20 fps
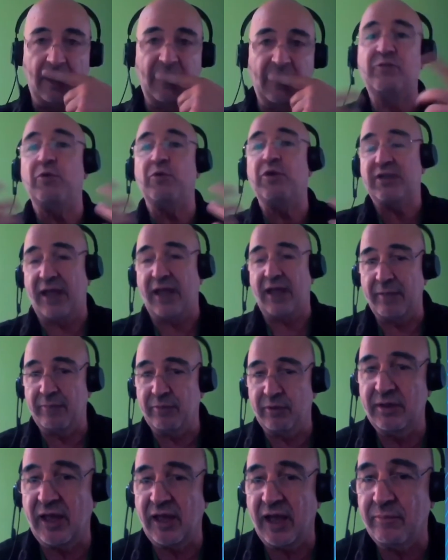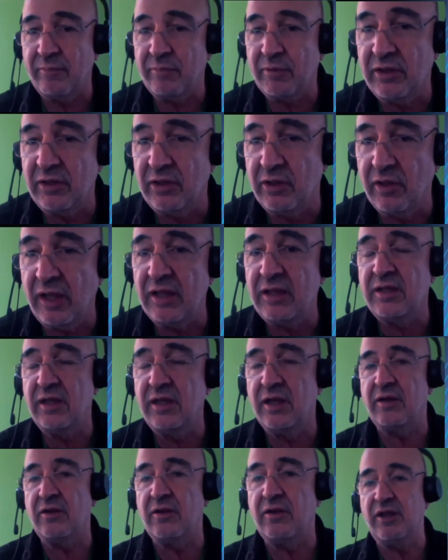what happened, the
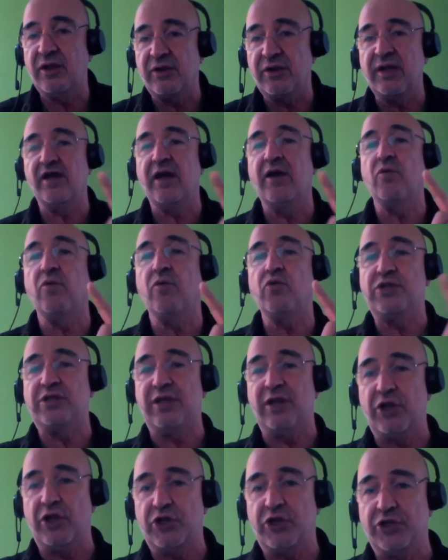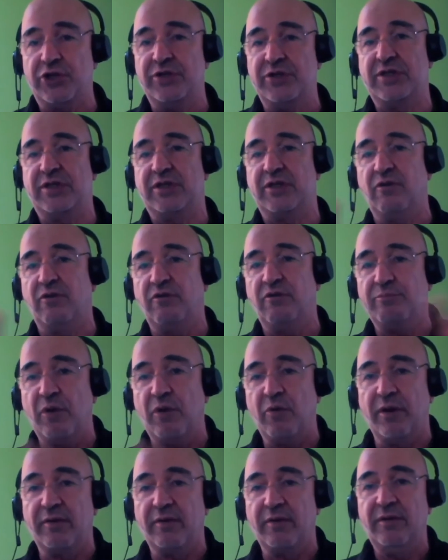inter-area oscillations of
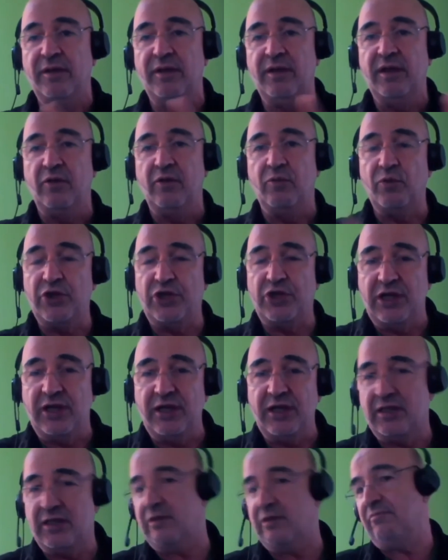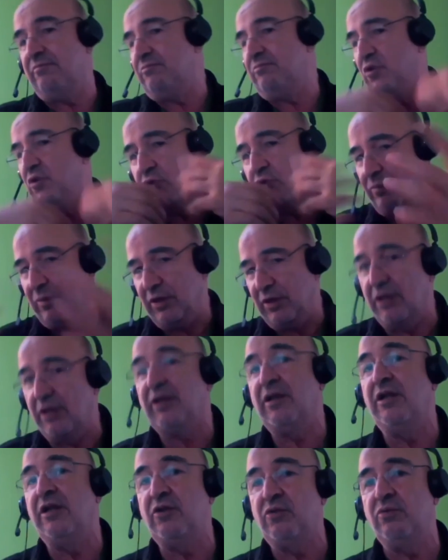power, which lead
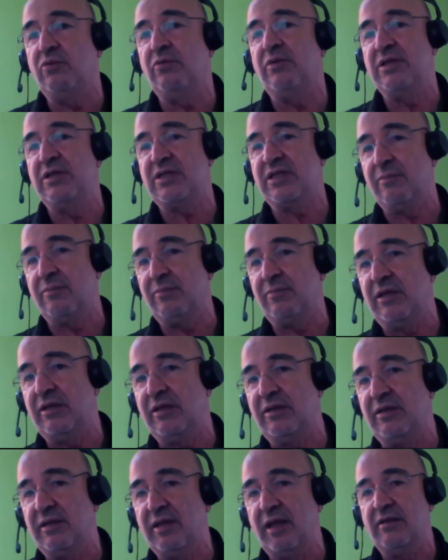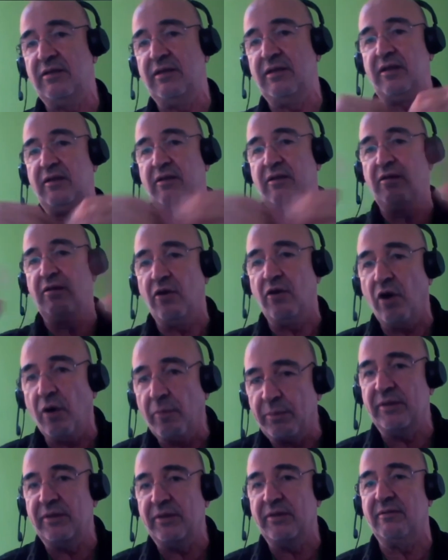automatically to instability. Then they
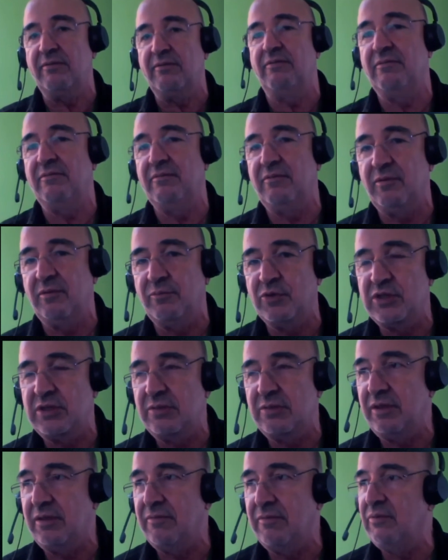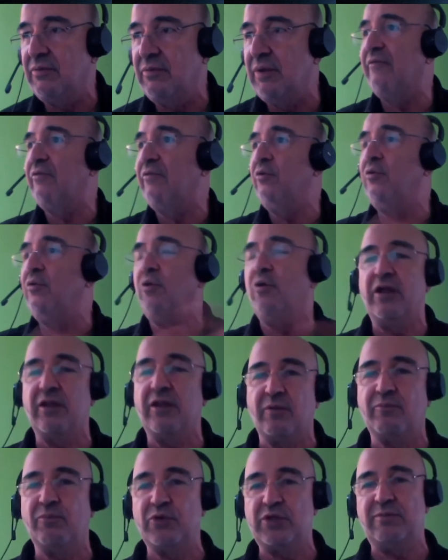opened a possibility. You have no
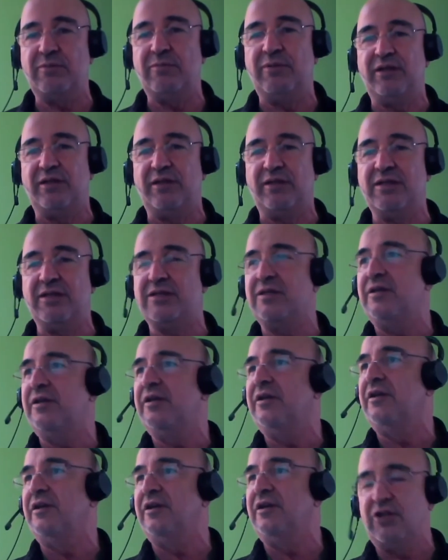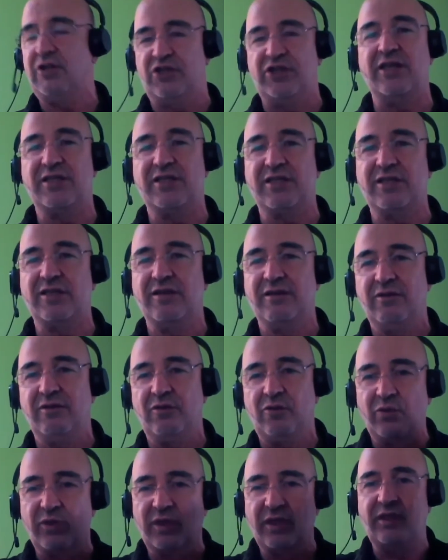other possibilities, just
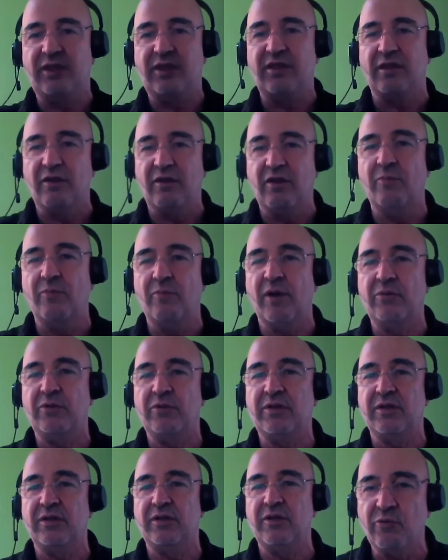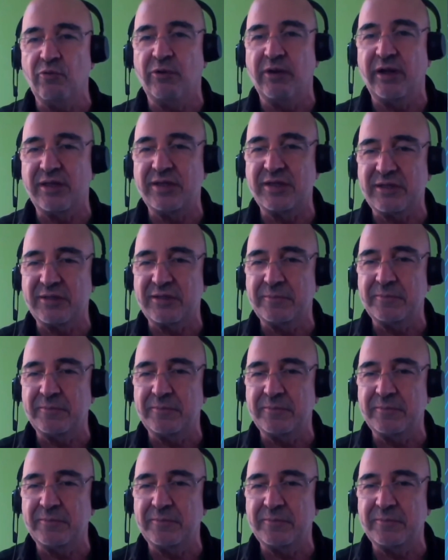to think about new grids.